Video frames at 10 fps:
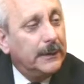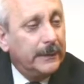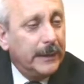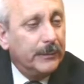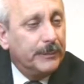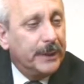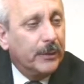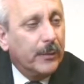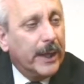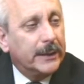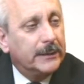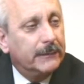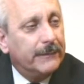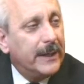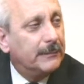That would be correct.
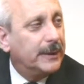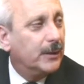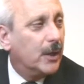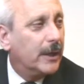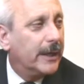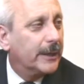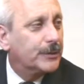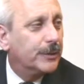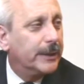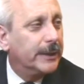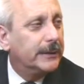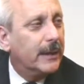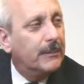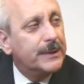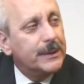Family law actually
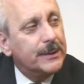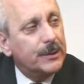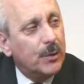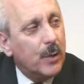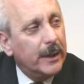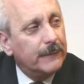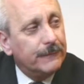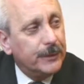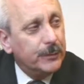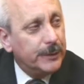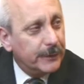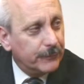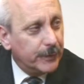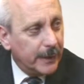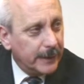encompasses quite a few
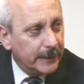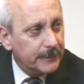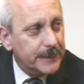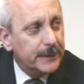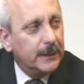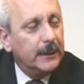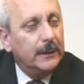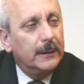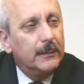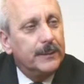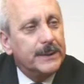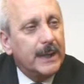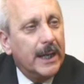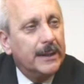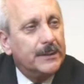different items.
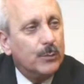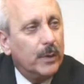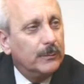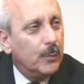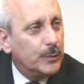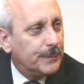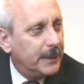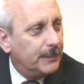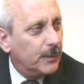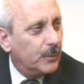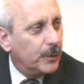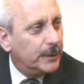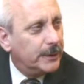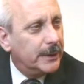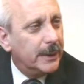Besides what most people
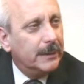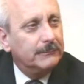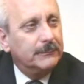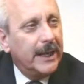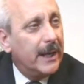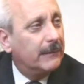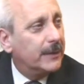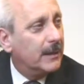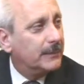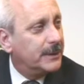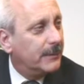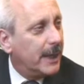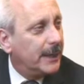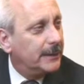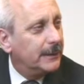would have come to
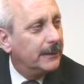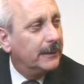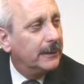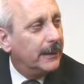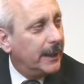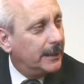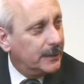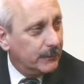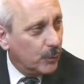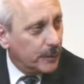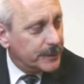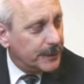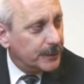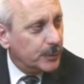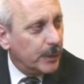mind, a divorce
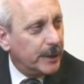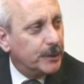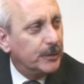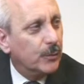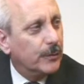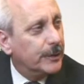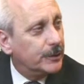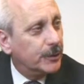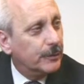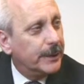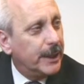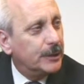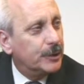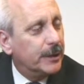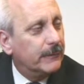situation or the
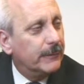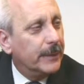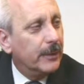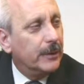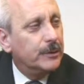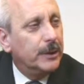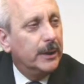termination of a marriage,